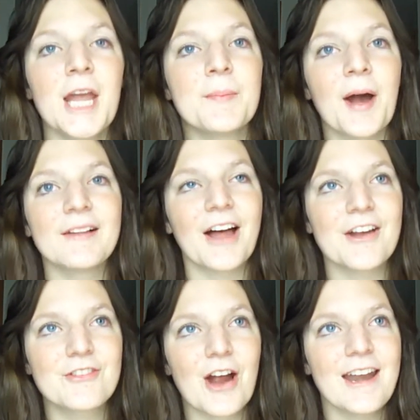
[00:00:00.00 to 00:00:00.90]
in my
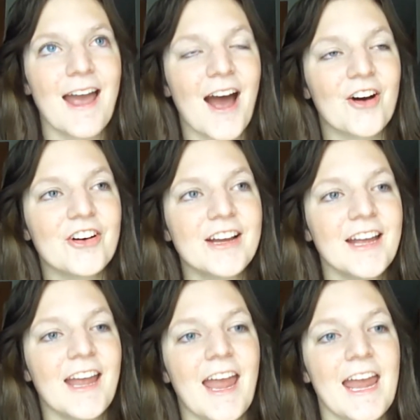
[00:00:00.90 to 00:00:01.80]
life right now.
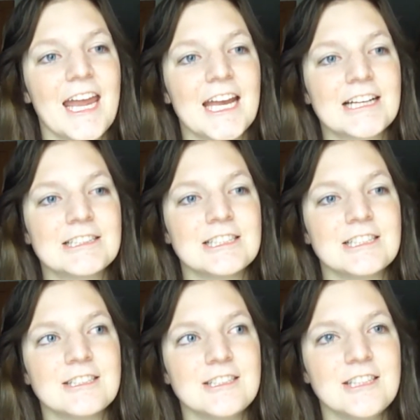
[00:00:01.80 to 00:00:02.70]

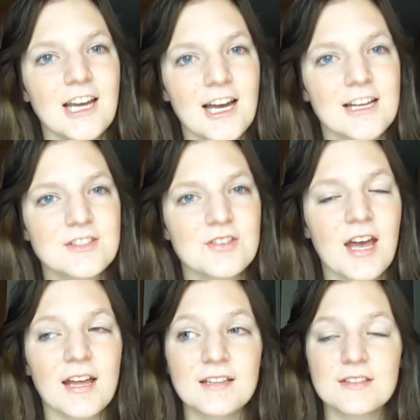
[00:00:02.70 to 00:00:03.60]
And yeah, so
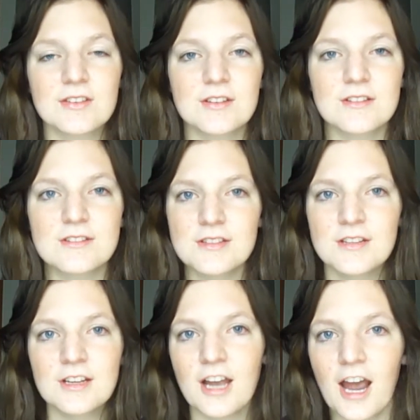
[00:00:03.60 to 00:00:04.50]
that's
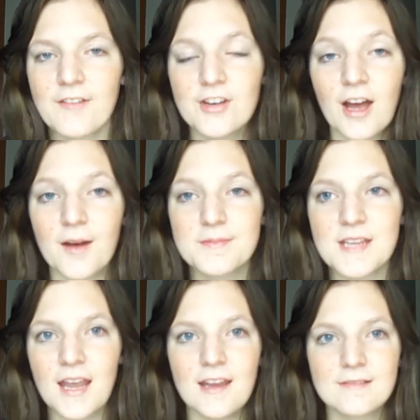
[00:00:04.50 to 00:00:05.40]
kind of an
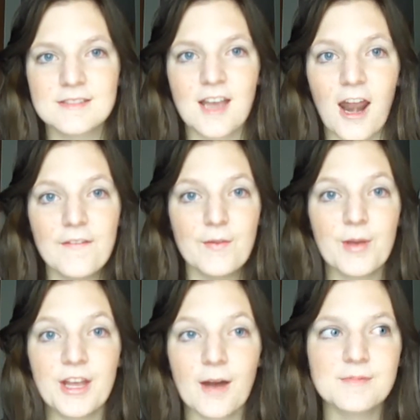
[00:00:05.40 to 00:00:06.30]
update. It's kind of a
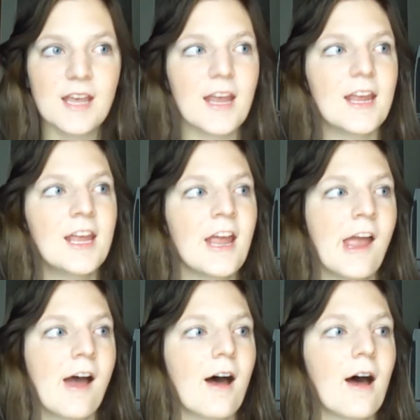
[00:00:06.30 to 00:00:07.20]
big update.
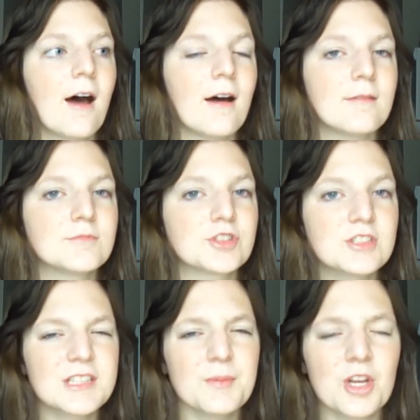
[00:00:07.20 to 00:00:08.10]
Um, so
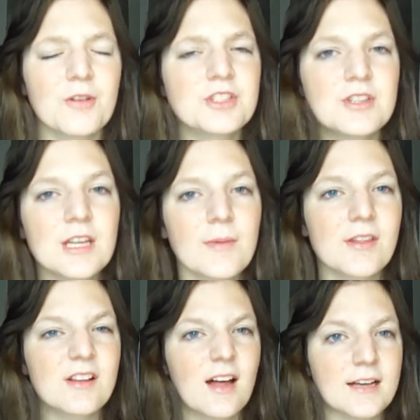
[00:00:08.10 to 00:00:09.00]
just let me know what you think about
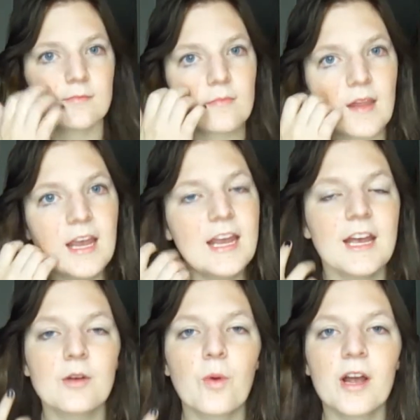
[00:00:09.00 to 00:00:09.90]
the glass
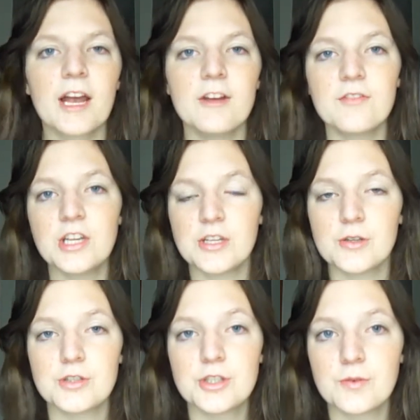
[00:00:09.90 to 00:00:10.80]
and what kind of
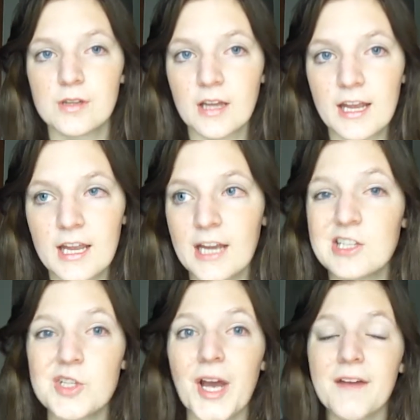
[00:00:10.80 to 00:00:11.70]
videos you would like. I
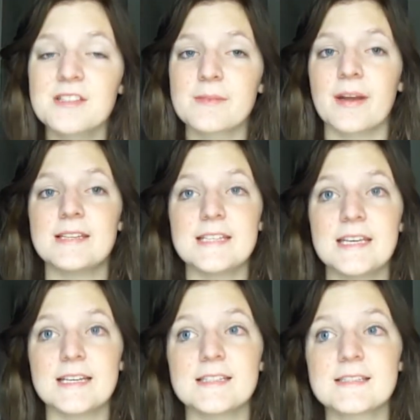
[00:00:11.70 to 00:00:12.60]
do have some
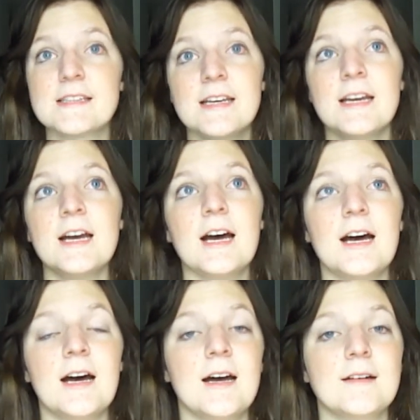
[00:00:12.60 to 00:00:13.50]
ideas
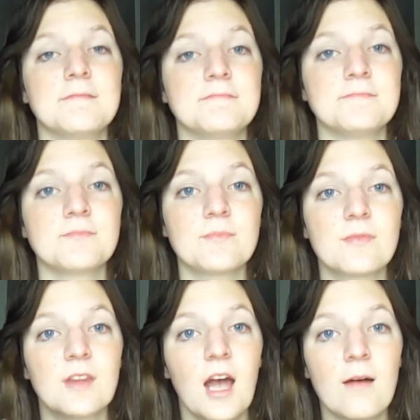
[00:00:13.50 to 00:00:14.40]
um,
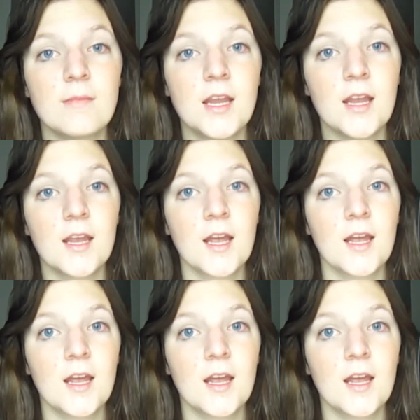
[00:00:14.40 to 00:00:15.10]
coming